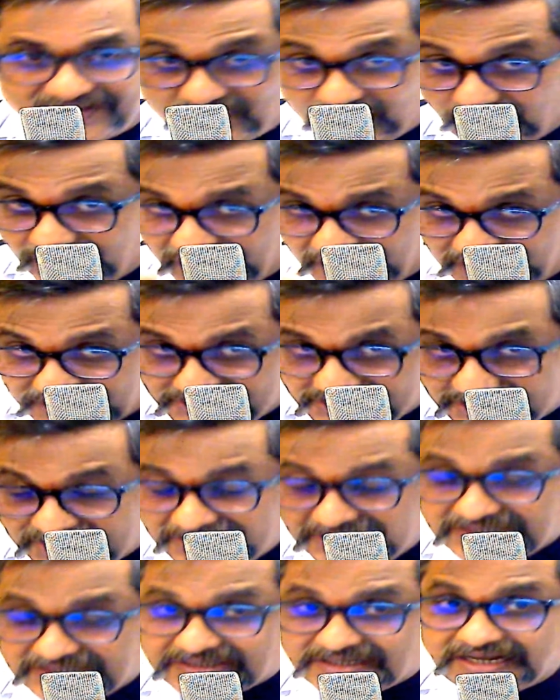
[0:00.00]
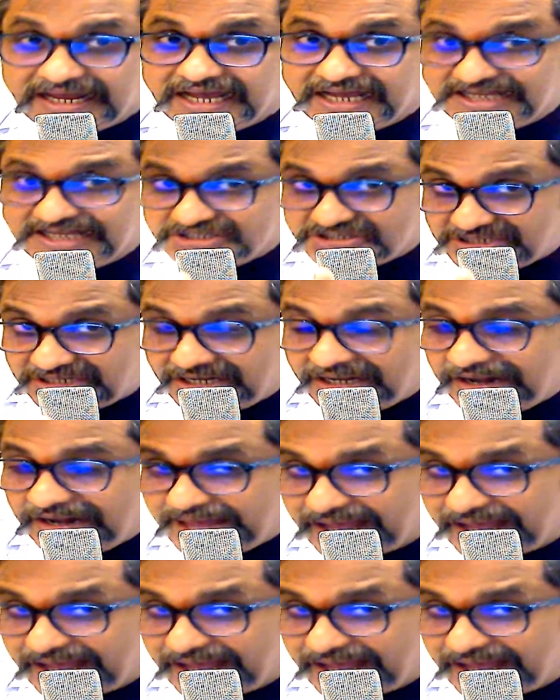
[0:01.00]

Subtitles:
Collagen is a natural